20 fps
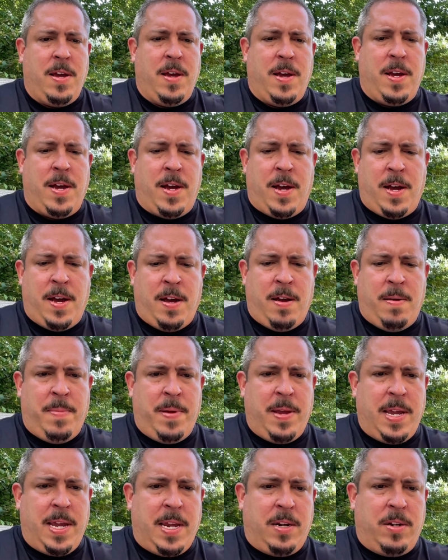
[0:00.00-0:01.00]
Um,
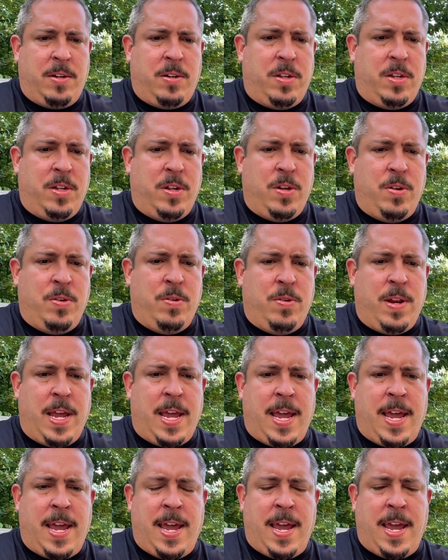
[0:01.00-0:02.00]
include
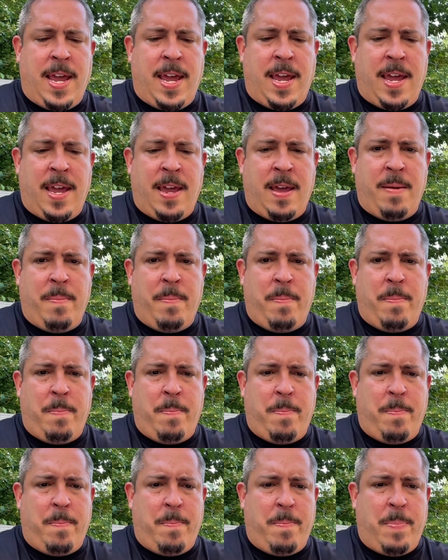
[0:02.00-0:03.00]
a
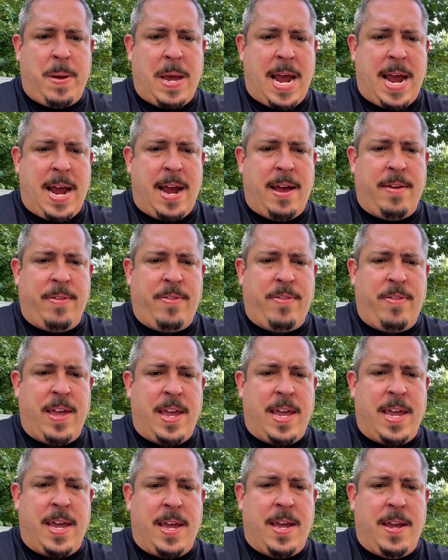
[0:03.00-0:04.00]
path
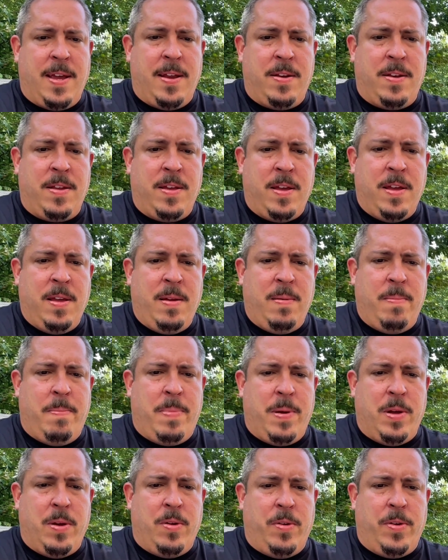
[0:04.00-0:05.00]
and
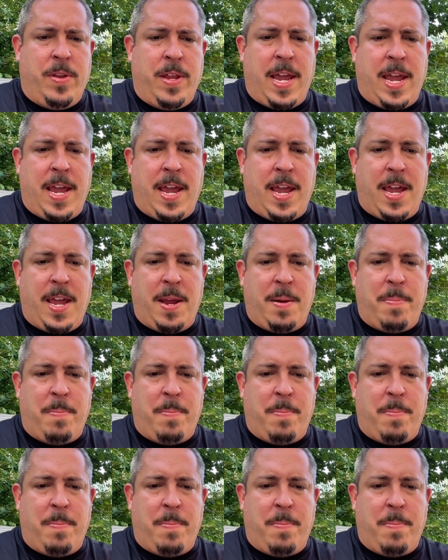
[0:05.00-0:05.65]
build a